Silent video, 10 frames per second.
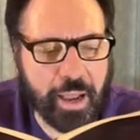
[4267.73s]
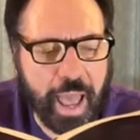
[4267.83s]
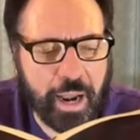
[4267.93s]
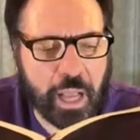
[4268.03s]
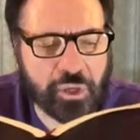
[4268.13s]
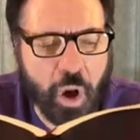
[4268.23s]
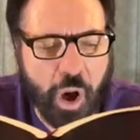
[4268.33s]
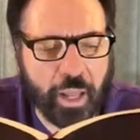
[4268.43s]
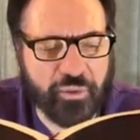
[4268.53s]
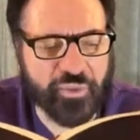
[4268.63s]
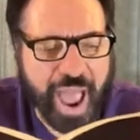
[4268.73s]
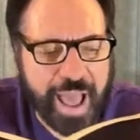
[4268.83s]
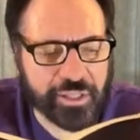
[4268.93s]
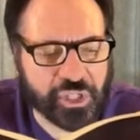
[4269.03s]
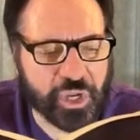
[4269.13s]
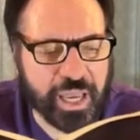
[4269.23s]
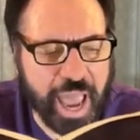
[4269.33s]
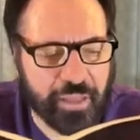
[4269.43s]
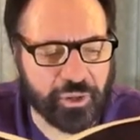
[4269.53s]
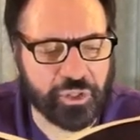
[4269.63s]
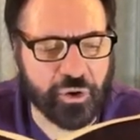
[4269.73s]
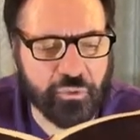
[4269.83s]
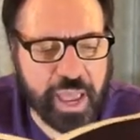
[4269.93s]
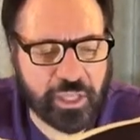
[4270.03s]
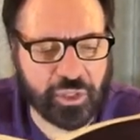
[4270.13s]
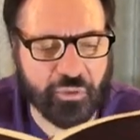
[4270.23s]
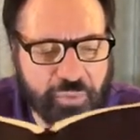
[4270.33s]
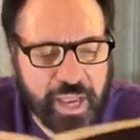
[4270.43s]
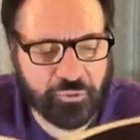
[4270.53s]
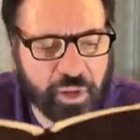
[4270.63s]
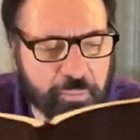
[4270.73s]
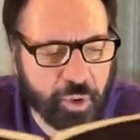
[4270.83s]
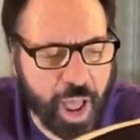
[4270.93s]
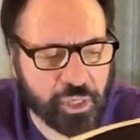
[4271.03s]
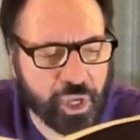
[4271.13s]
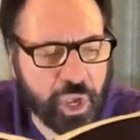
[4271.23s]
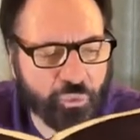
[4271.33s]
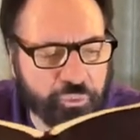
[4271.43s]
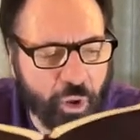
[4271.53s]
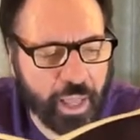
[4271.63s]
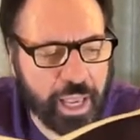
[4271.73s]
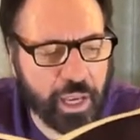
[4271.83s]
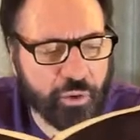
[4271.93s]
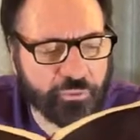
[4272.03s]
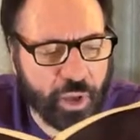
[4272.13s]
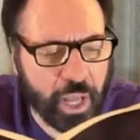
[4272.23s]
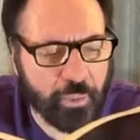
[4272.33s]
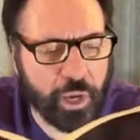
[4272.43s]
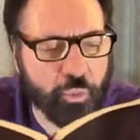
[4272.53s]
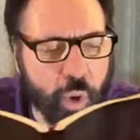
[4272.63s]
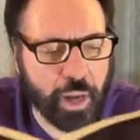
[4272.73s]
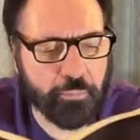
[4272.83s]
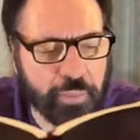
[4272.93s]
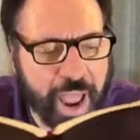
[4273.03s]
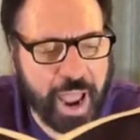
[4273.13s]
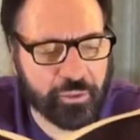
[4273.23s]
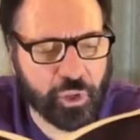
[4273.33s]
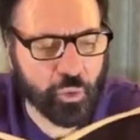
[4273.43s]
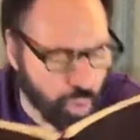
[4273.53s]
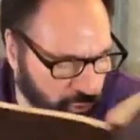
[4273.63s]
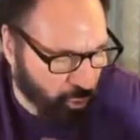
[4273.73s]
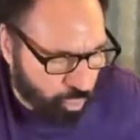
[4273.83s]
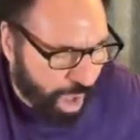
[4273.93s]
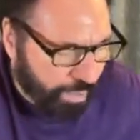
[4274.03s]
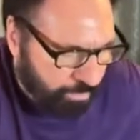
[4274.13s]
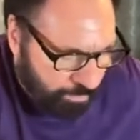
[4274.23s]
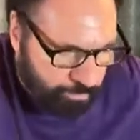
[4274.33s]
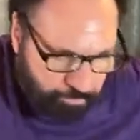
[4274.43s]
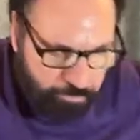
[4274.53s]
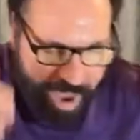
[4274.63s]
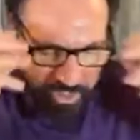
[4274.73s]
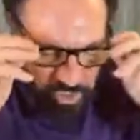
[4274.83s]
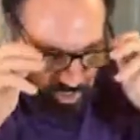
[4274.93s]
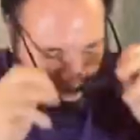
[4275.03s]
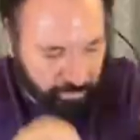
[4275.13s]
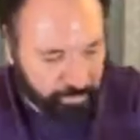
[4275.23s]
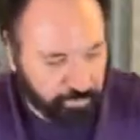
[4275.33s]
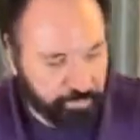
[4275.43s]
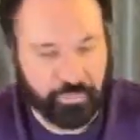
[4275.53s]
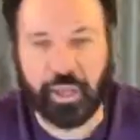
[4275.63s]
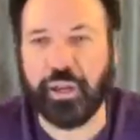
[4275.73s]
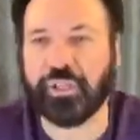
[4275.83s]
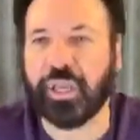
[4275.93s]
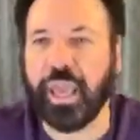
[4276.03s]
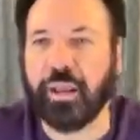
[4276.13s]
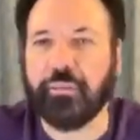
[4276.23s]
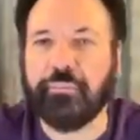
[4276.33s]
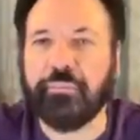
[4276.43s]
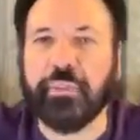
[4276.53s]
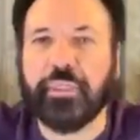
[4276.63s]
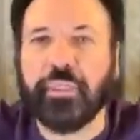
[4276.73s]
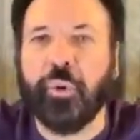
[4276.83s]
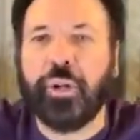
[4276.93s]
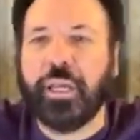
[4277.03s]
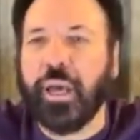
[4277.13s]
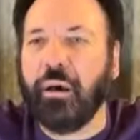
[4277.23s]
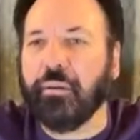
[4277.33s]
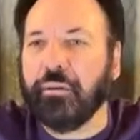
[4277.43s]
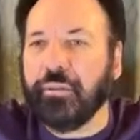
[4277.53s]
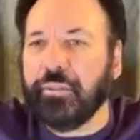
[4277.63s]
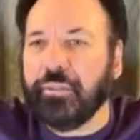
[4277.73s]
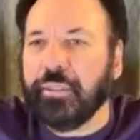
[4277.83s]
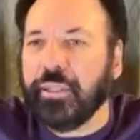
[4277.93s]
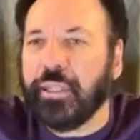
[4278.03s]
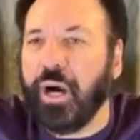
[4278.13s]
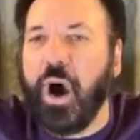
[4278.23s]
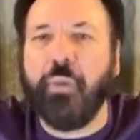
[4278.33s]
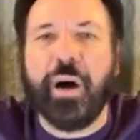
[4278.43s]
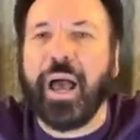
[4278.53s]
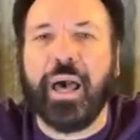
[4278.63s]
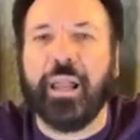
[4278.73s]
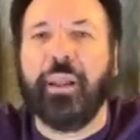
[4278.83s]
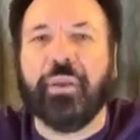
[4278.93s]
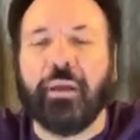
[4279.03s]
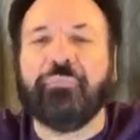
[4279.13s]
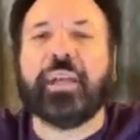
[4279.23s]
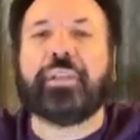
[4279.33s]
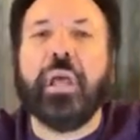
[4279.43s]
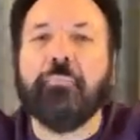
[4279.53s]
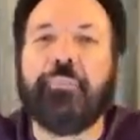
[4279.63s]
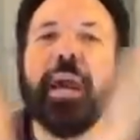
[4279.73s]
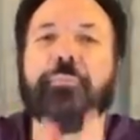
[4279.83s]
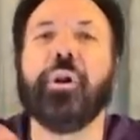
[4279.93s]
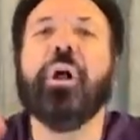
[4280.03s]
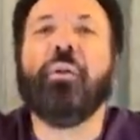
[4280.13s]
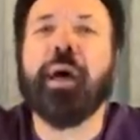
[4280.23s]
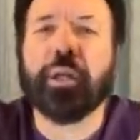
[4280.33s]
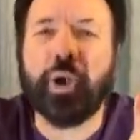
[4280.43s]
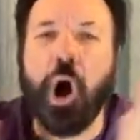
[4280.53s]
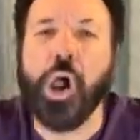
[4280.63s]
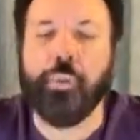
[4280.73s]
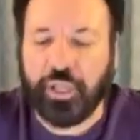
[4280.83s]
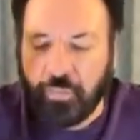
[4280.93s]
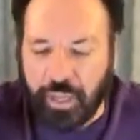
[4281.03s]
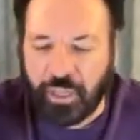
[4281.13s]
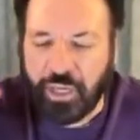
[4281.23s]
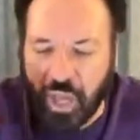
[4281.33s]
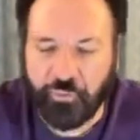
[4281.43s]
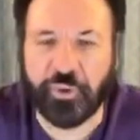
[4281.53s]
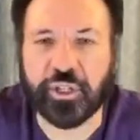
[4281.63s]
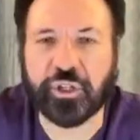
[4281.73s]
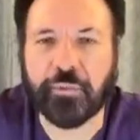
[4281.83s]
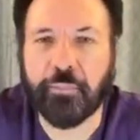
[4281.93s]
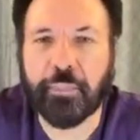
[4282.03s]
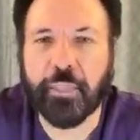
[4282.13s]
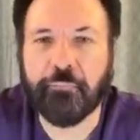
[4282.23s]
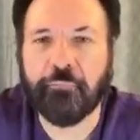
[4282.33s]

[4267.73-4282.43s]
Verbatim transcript: and let us all advance together to reach the victory prize following, following one path with one passion. There it is again. Glory to God. Oh my hallelujah. That's people that has always made the difference.